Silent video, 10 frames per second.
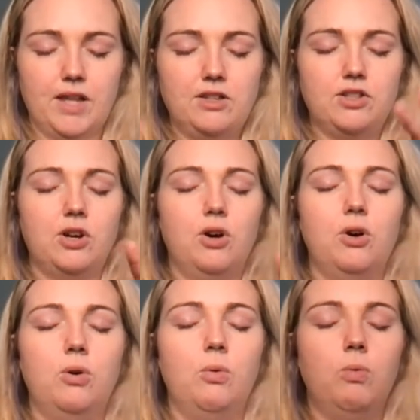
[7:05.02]
And
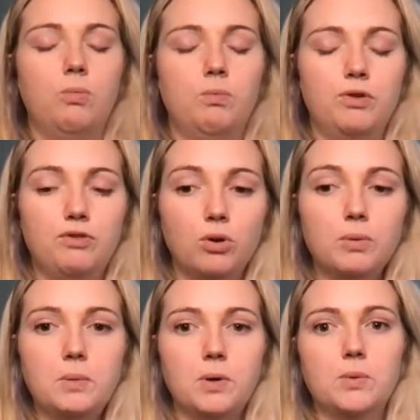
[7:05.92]
so before
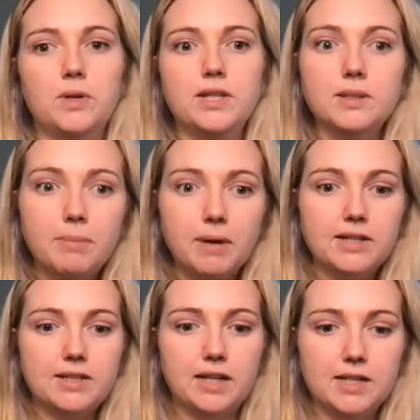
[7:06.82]
we work with this
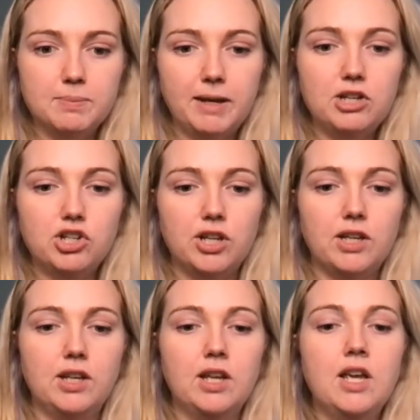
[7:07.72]
abundance and
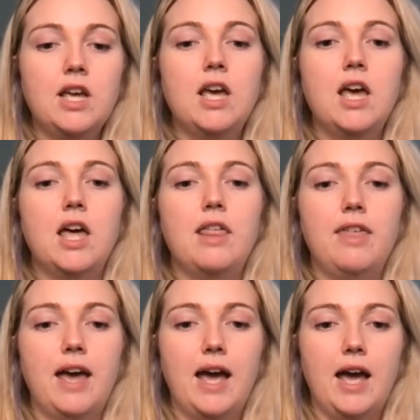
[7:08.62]
expansion
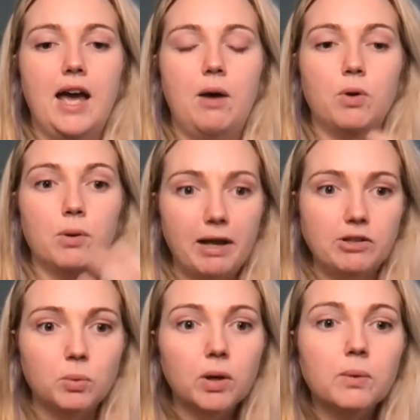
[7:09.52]
that we're
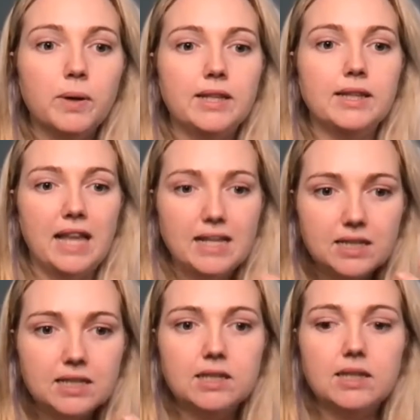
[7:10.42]
about to work with,
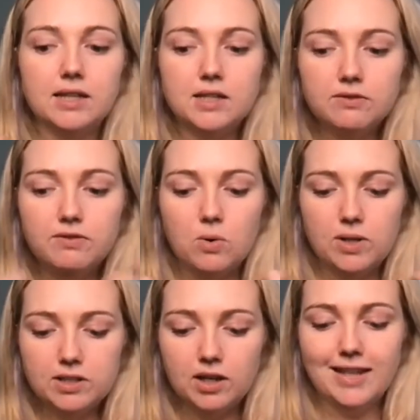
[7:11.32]
let's
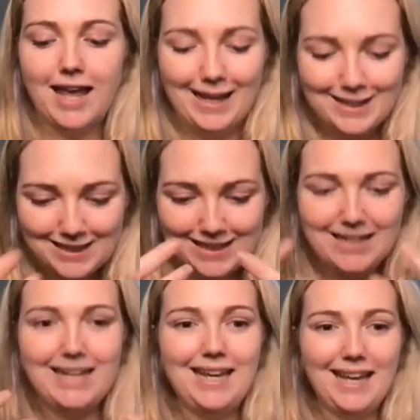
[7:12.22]
focus on like
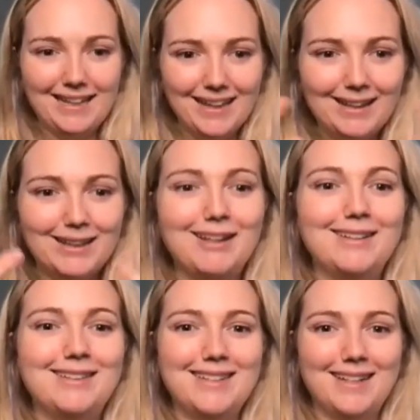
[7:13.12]
sucking in like the
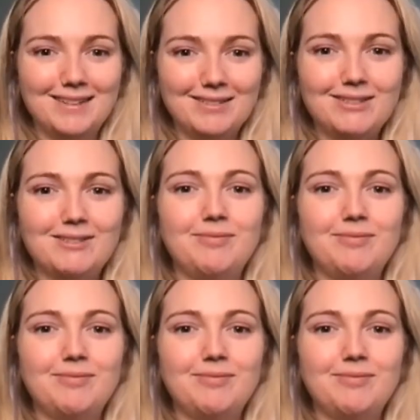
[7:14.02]
good stuff.